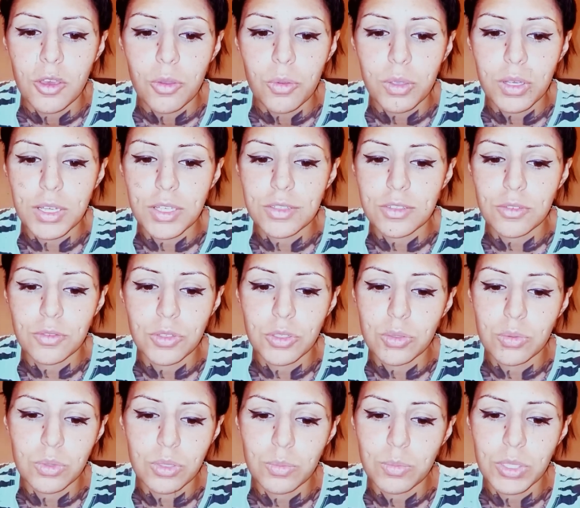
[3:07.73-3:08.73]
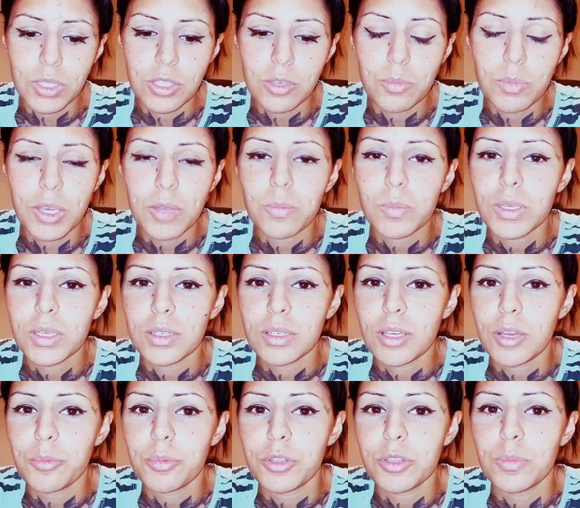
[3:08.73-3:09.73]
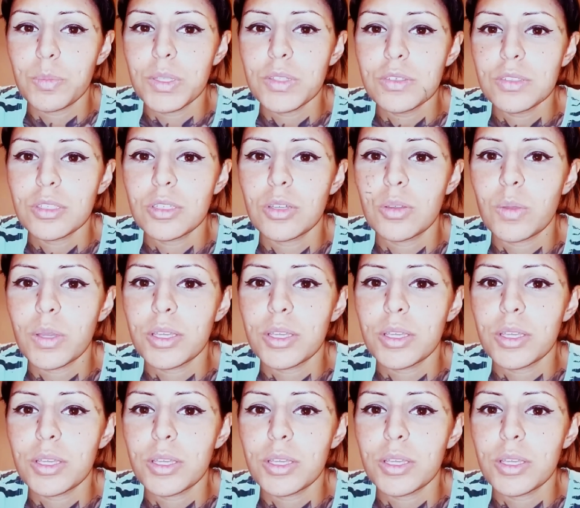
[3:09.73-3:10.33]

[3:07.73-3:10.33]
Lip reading: Whereas if you met me a couple of months ago,